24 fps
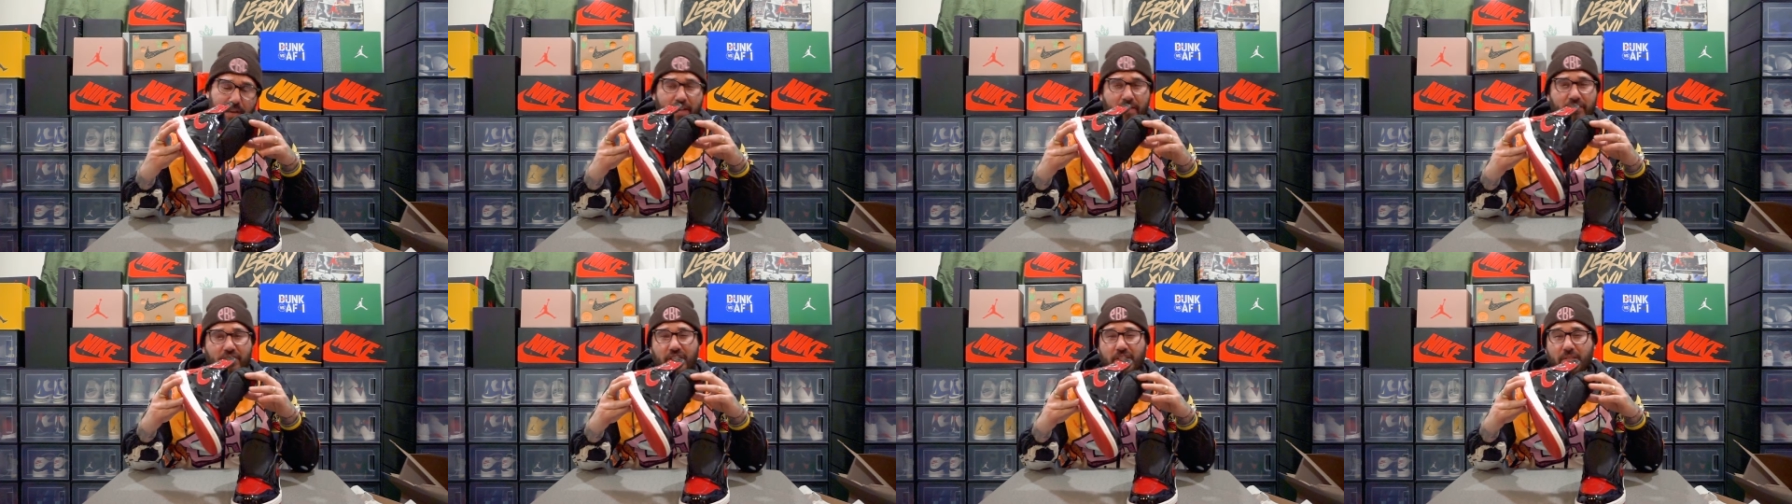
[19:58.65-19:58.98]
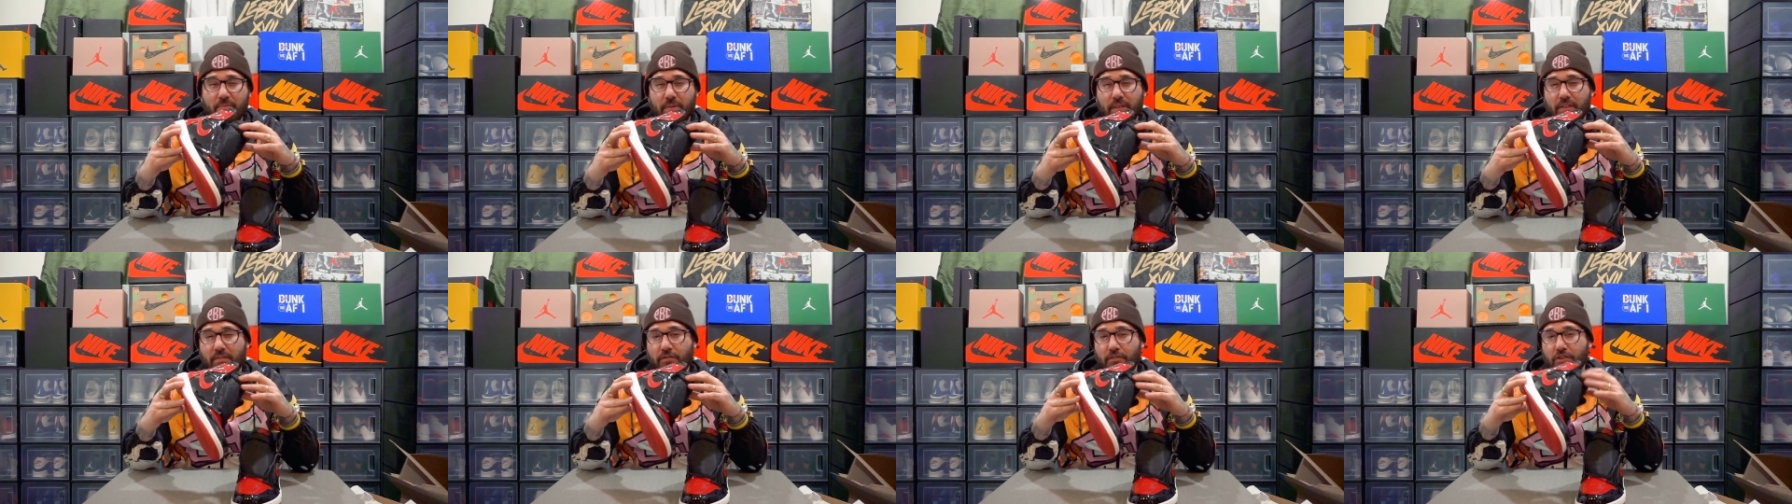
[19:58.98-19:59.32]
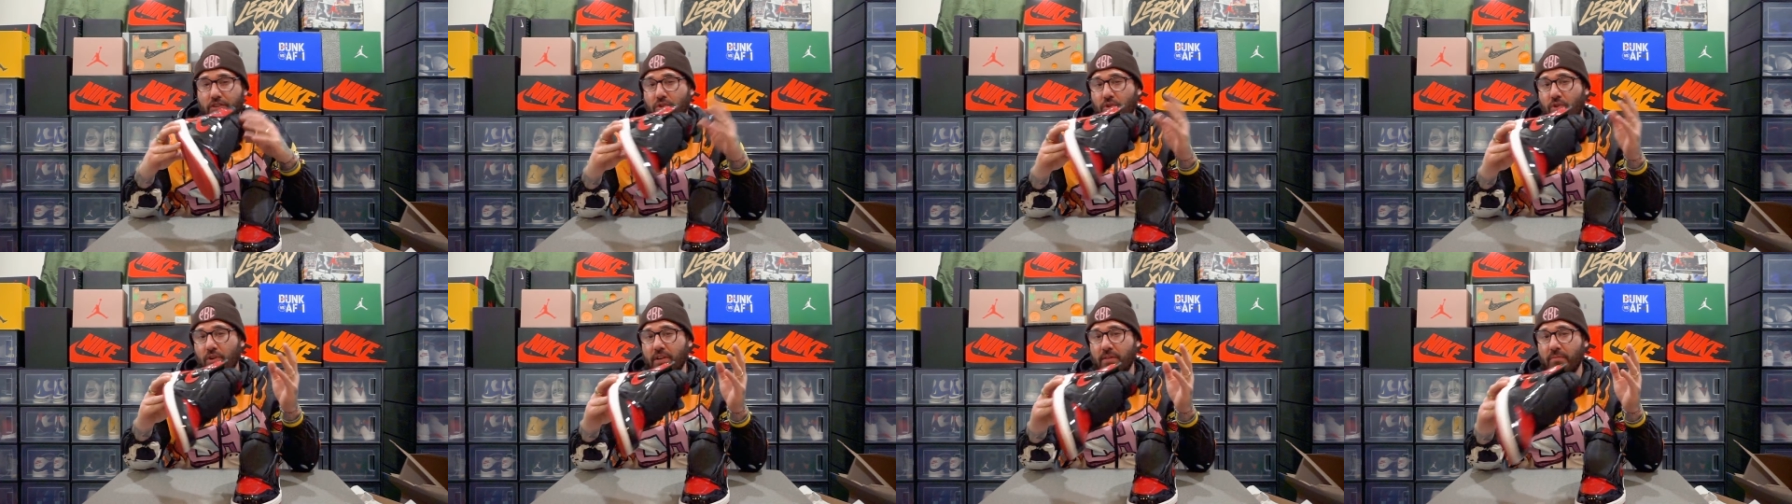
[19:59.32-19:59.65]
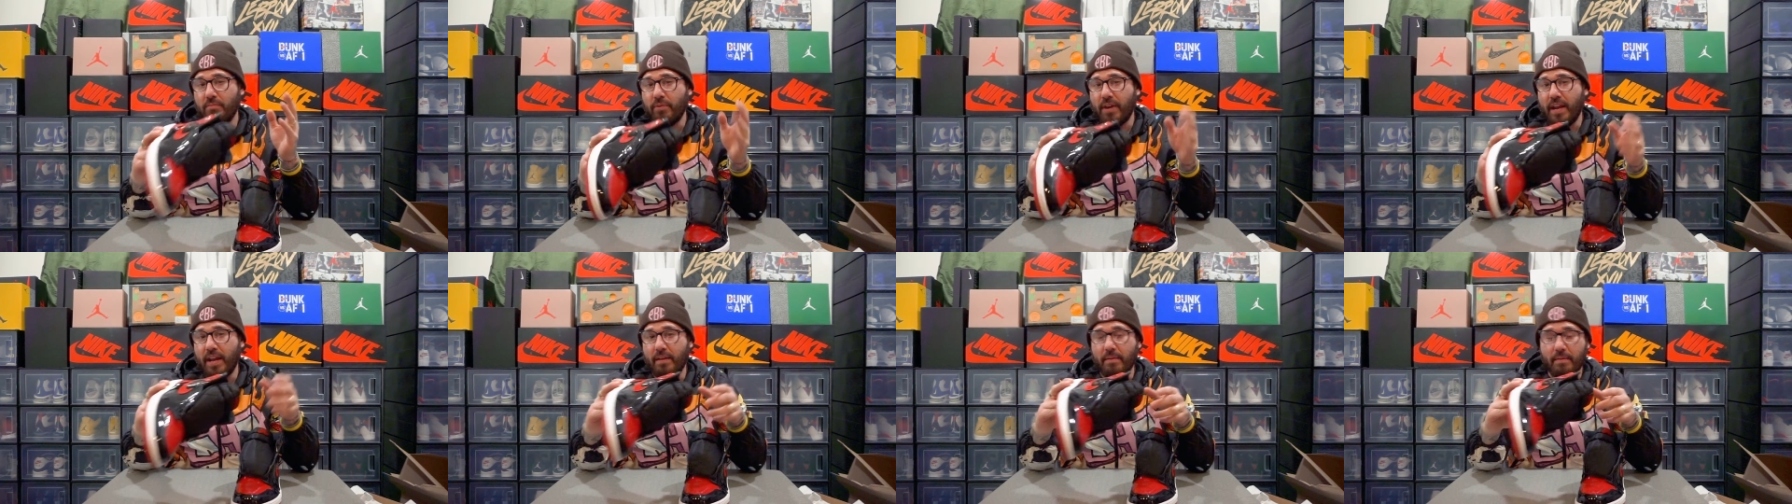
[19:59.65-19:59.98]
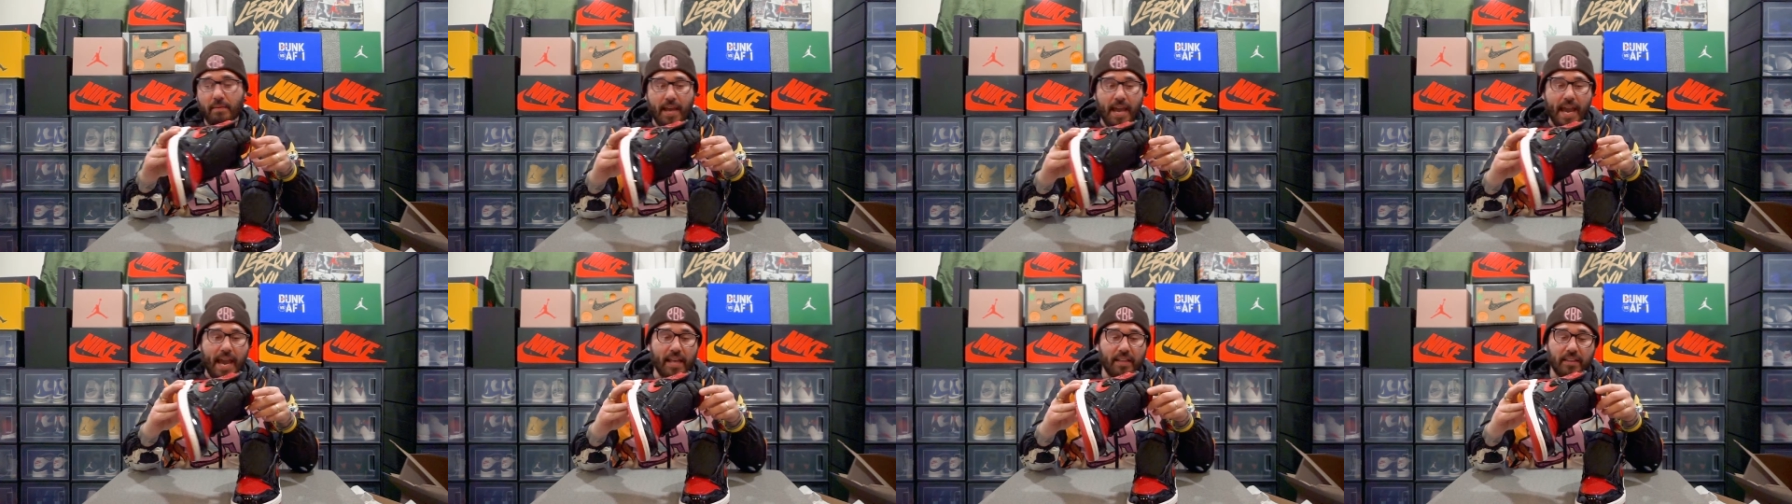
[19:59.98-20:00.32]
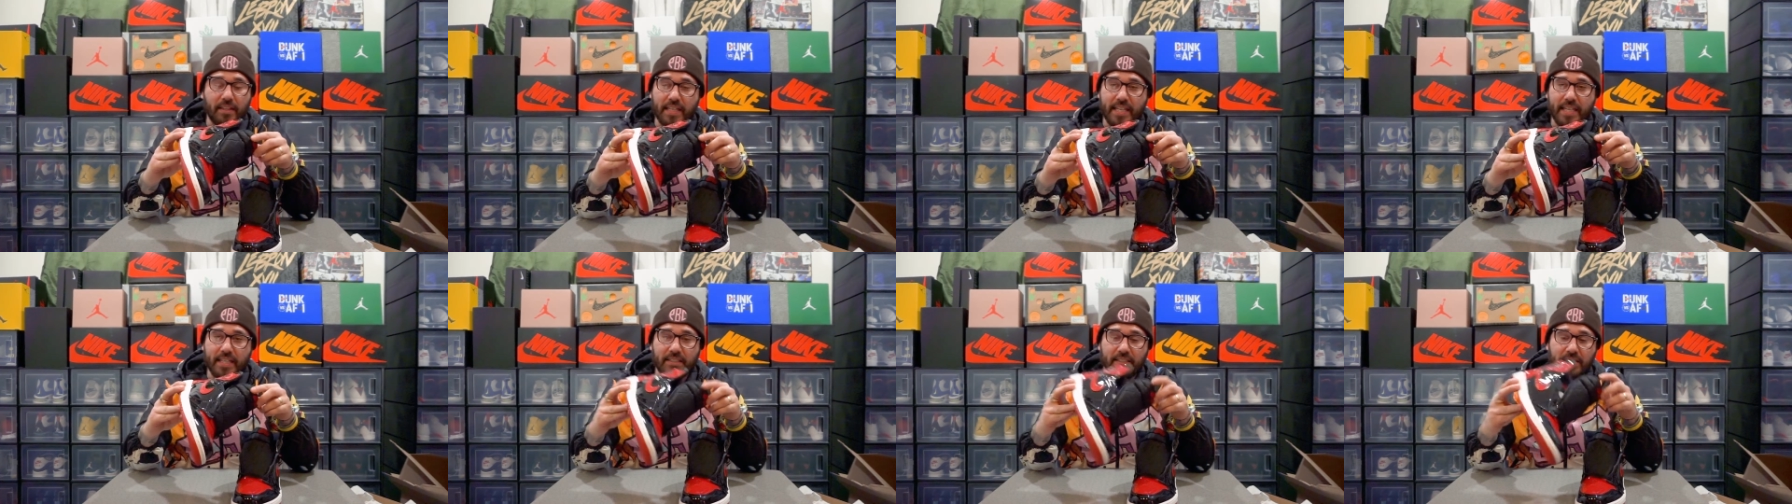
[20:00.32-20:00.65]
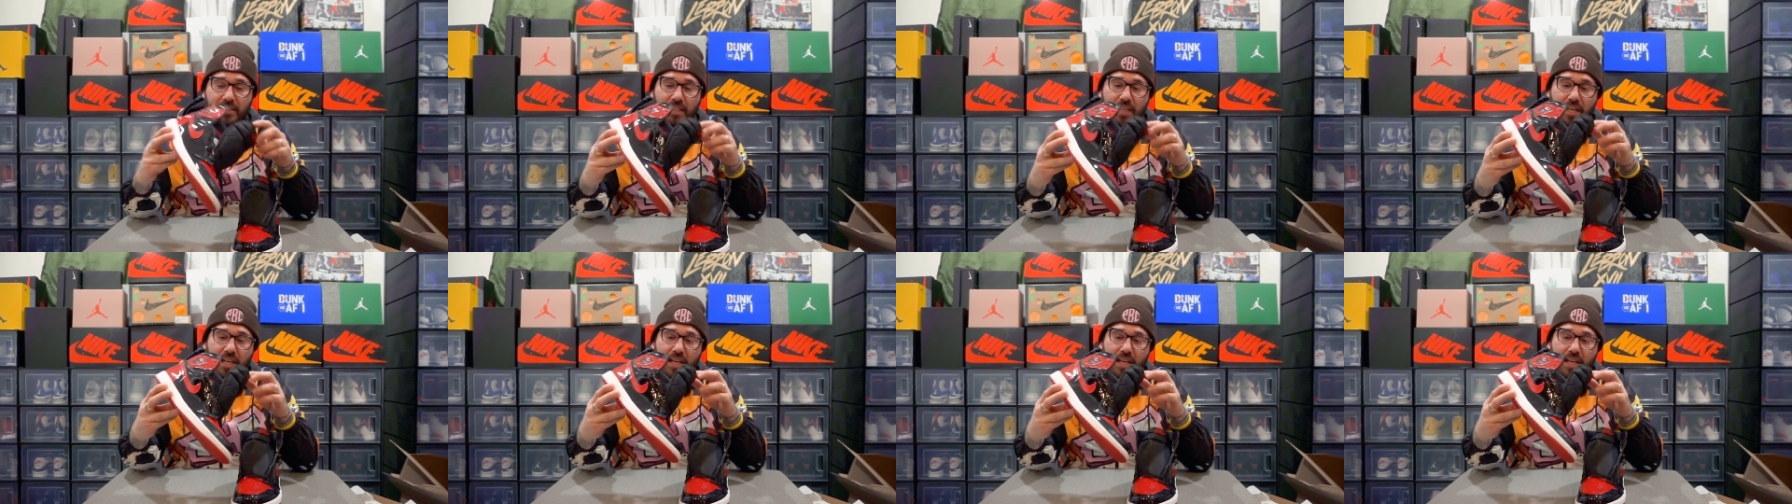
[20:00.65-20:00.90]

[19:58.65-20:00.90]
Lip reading: have just been for Jordan brand athletes,